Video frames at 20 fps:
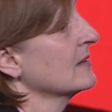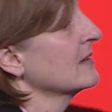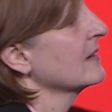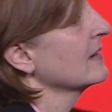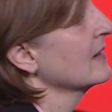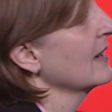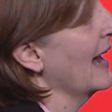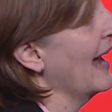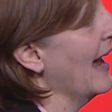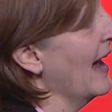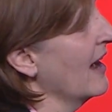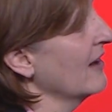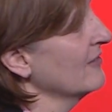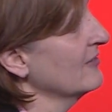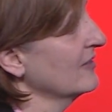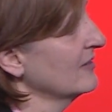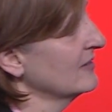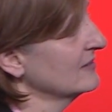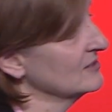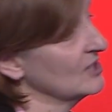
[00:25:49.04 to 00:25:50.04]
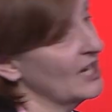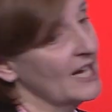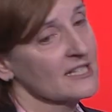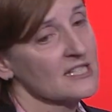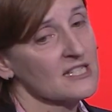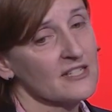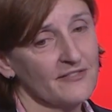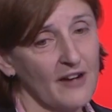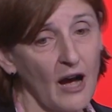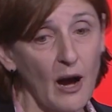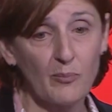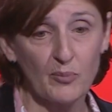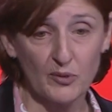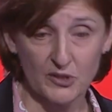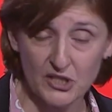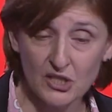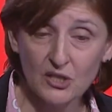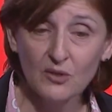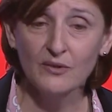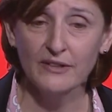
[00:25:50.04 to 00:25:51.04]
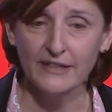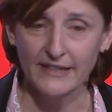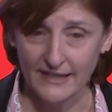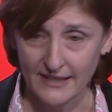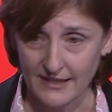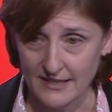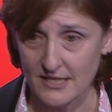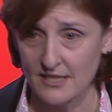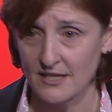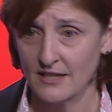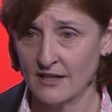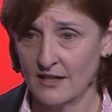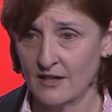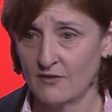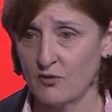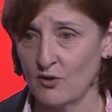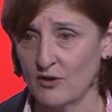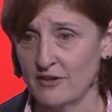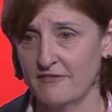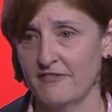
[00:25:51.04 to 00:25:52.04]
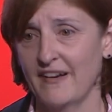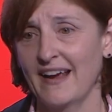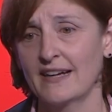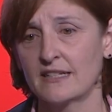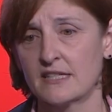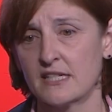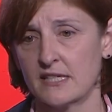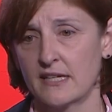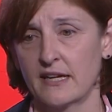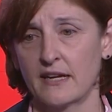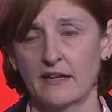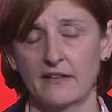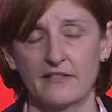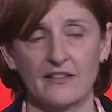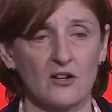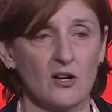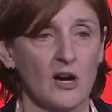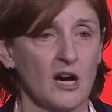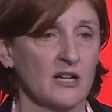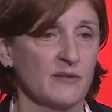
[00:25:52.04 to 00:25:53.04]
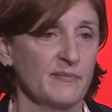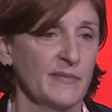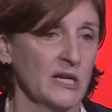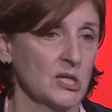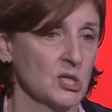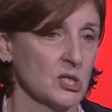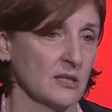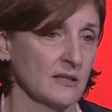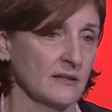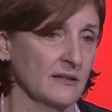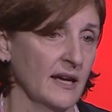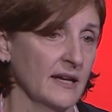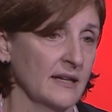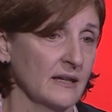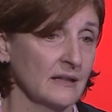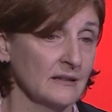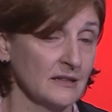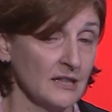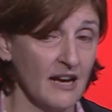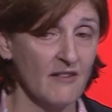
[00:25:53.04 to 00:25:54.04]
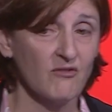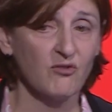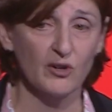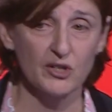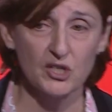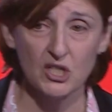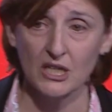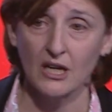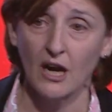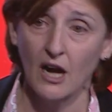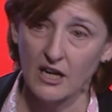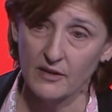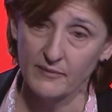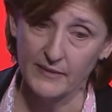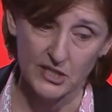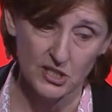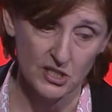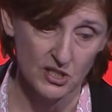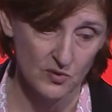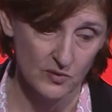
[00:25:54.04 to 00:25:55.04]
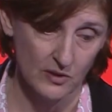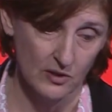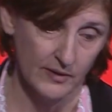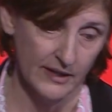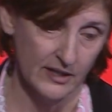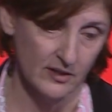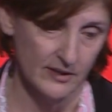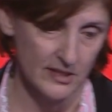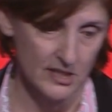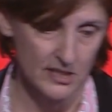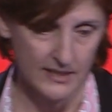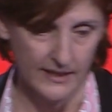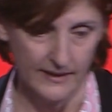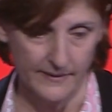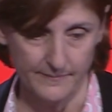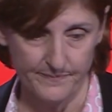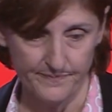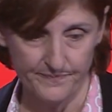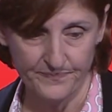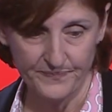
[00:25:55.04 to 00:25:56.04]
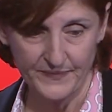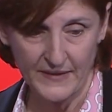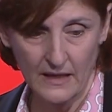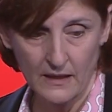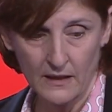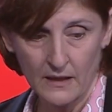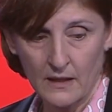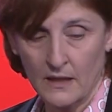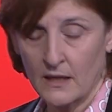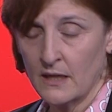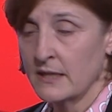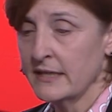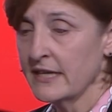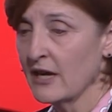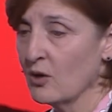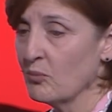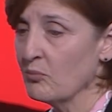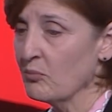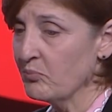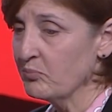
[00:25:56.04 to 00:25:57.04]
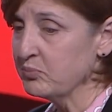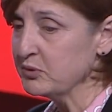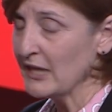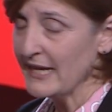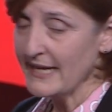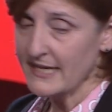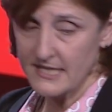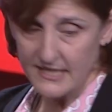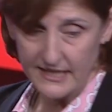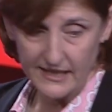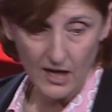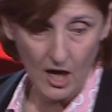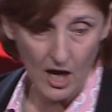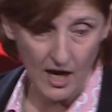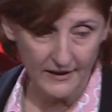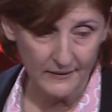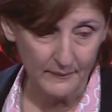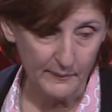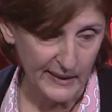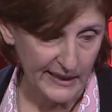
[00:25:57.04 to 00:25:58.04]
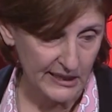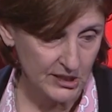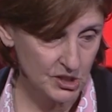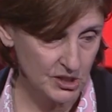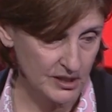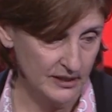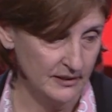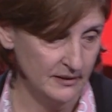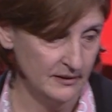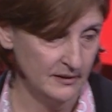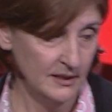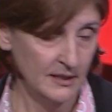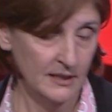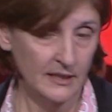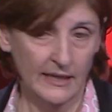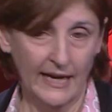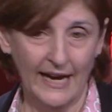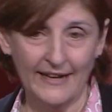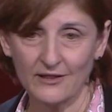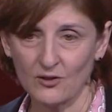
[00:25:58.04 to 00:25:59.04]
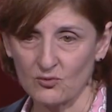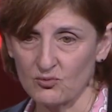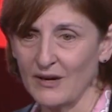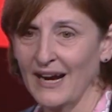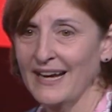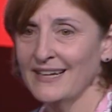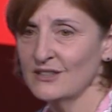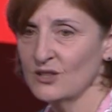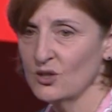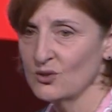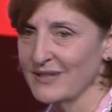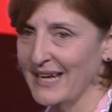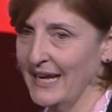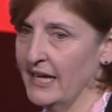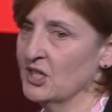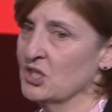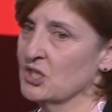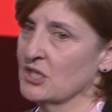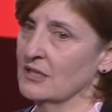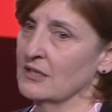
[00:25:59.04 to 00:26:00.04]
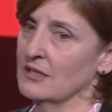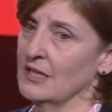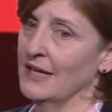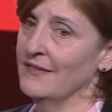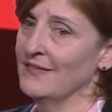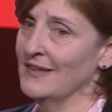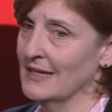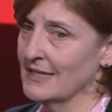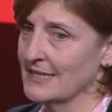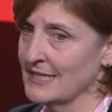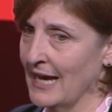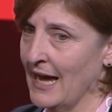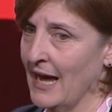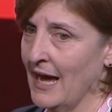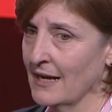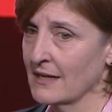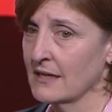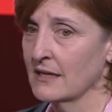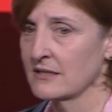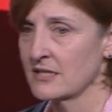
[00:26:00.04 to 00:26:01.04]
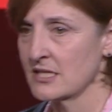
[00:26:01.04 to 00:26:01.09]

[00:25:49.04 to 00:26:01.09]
have lots of opportunities for advancing their automation and leveraging automation to a greater extent. Now, placing automation at the right location in the attack